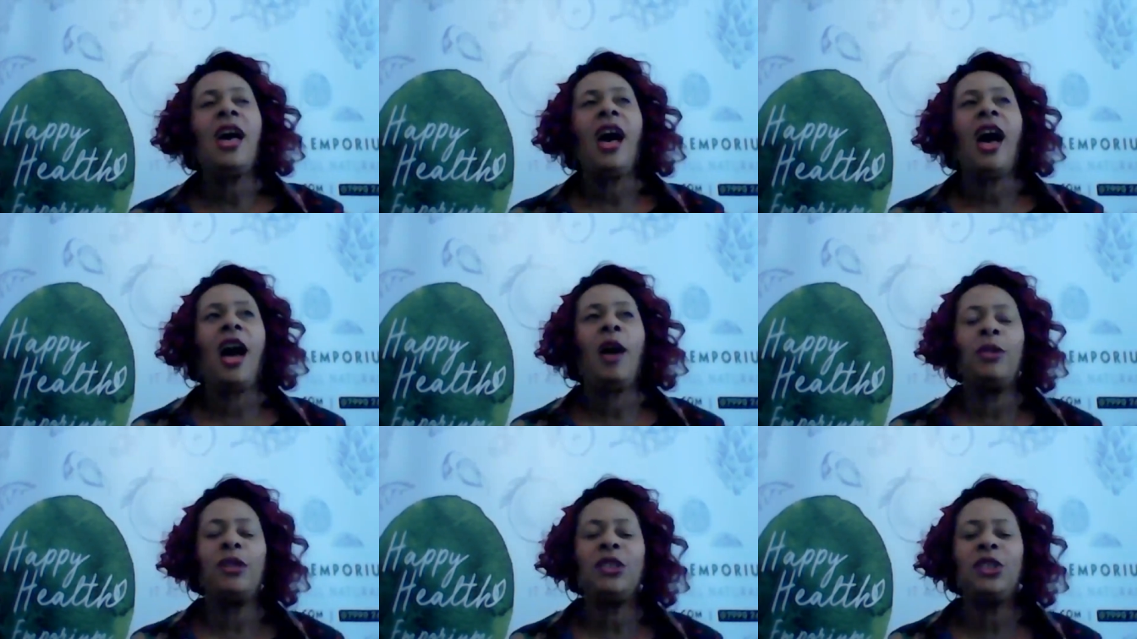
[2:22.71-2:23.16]

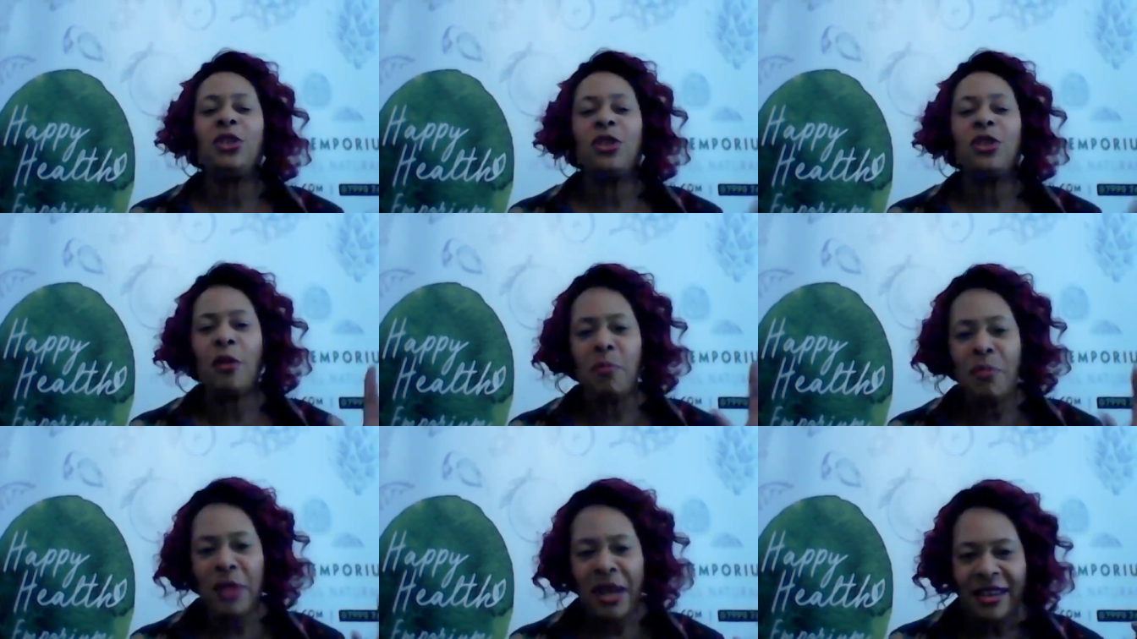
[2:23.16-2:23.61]
and we used to do
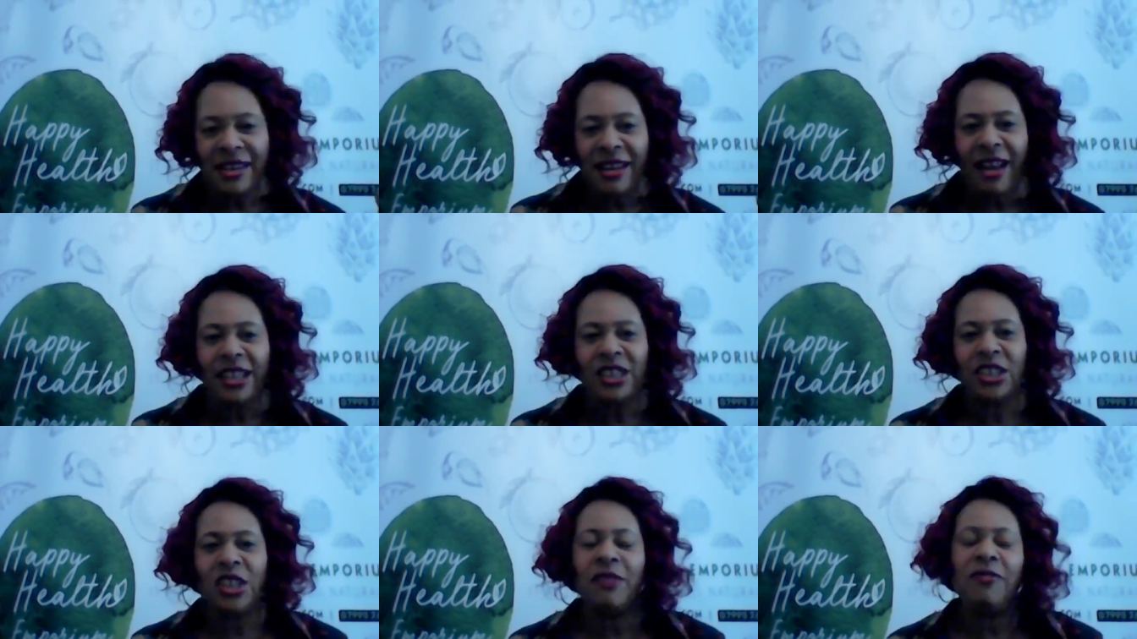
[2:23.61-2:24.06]
the
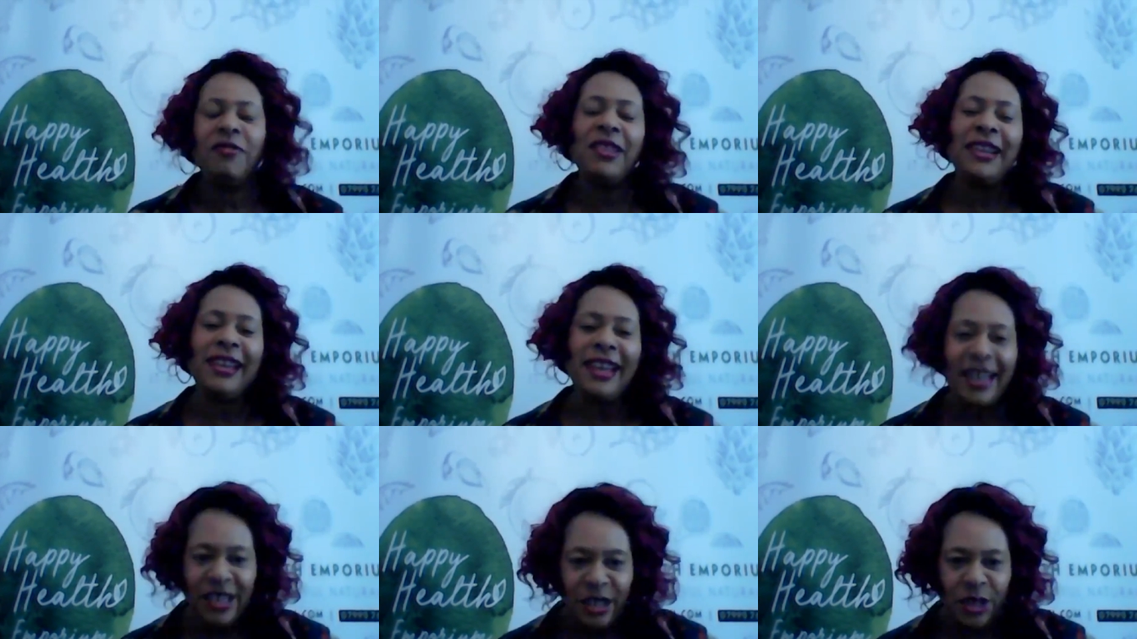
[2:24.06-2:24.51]
midnight shift, the
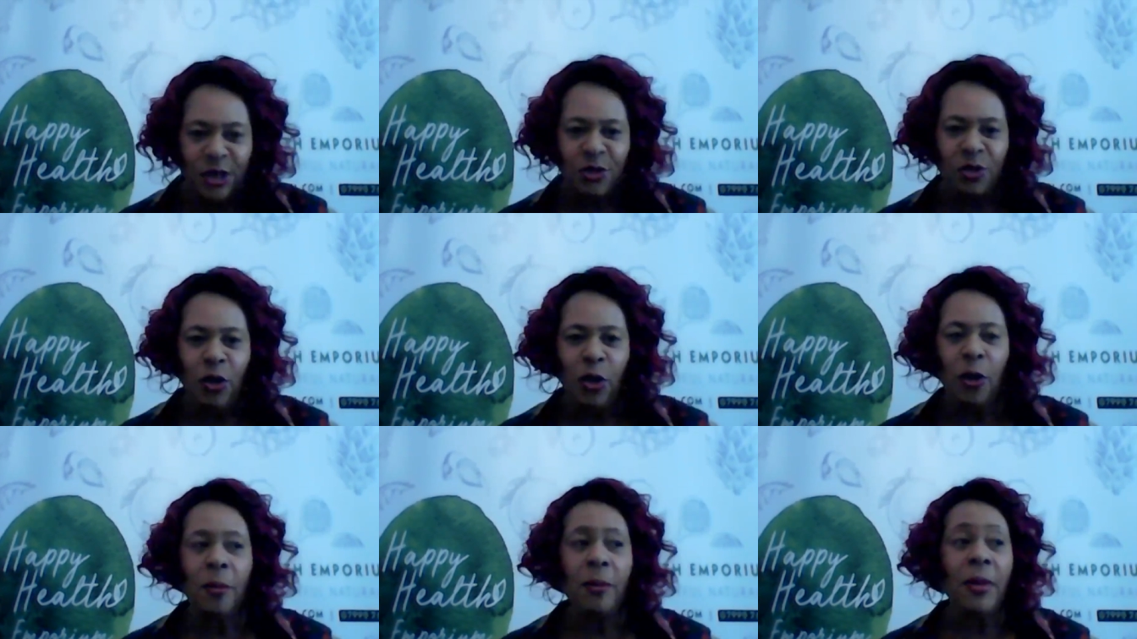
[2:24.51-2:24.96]
ladies'
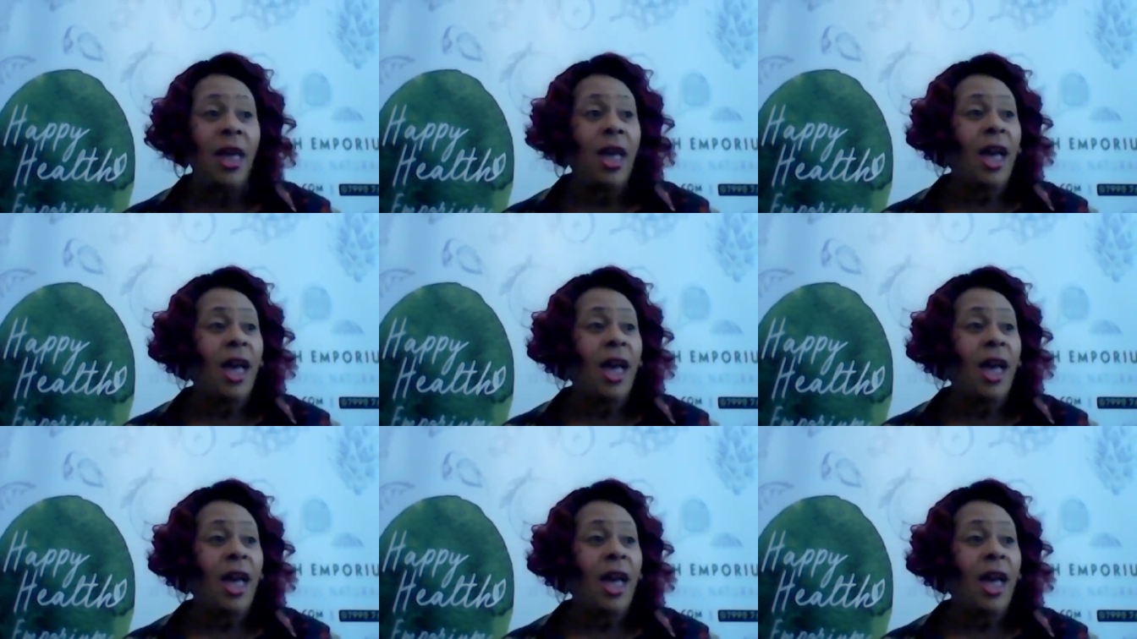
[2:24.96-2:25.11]
room,